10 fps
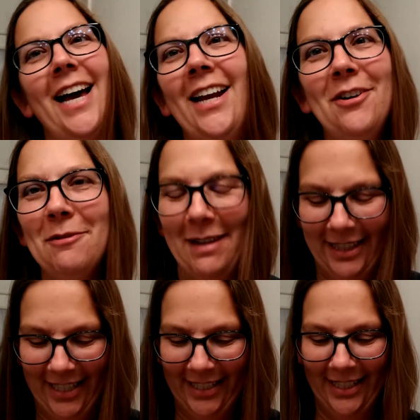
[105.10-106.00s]
I don't know about
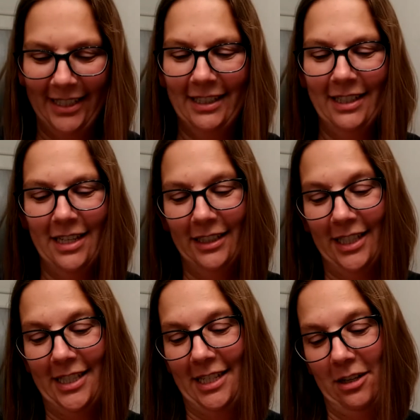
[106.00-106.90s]
this.
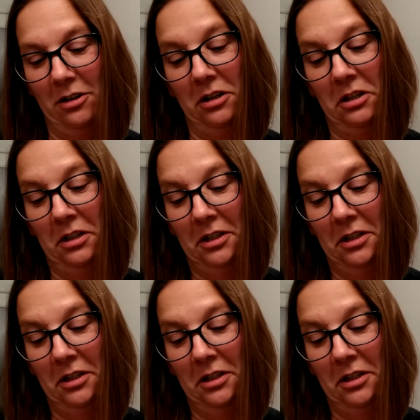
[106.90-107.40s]
Let's see here.